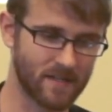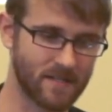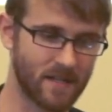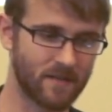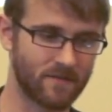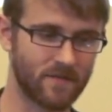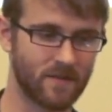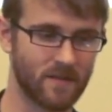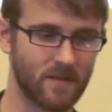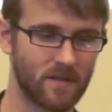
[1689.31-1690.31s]
instead of
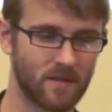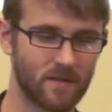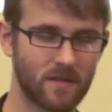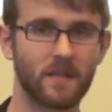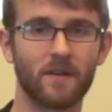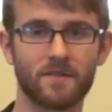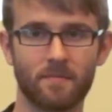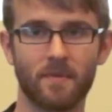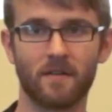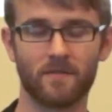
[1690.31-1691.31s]
the layers
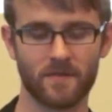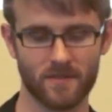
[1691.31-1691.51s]
above.